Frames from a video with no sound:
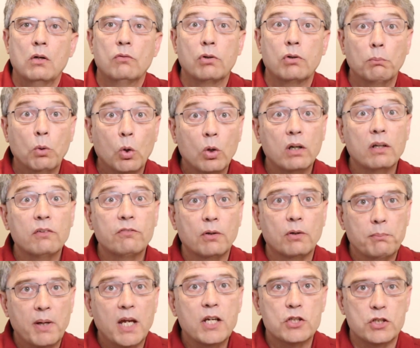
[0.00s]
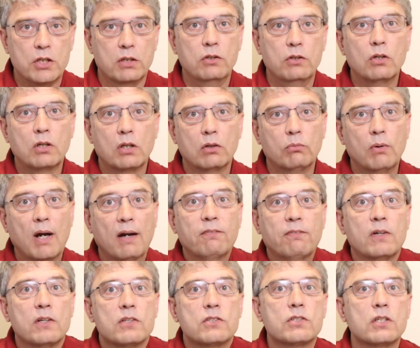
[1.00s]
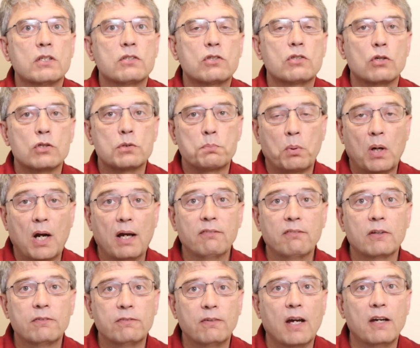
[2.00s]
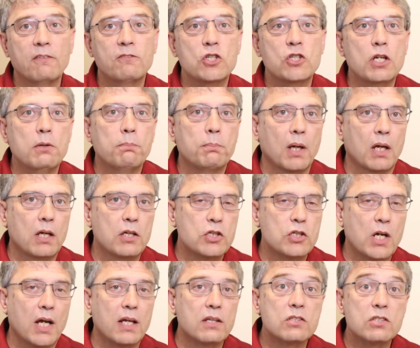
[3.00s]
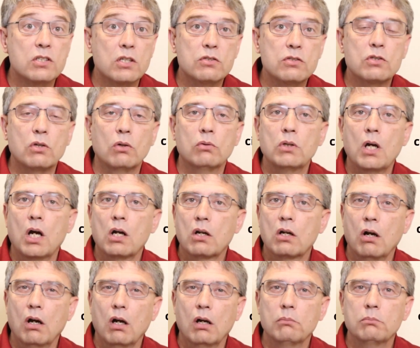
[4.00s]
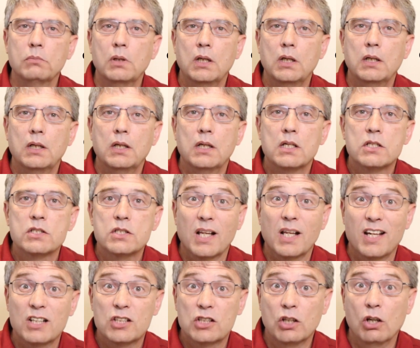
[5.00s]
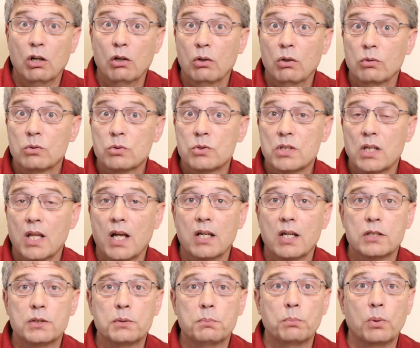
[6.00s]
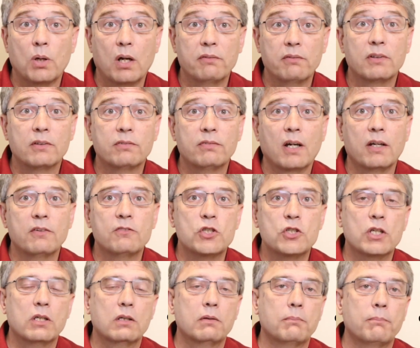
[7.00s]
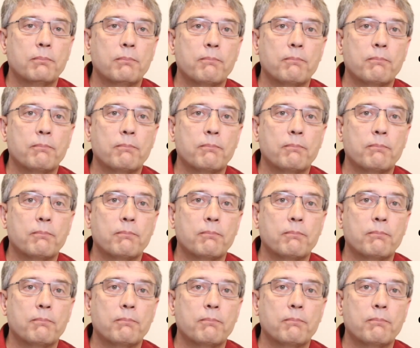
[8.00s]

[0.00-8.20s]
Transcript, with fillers: For more information, you can reference Cisco's Private five G page at cisco dot com slash go slash private five G.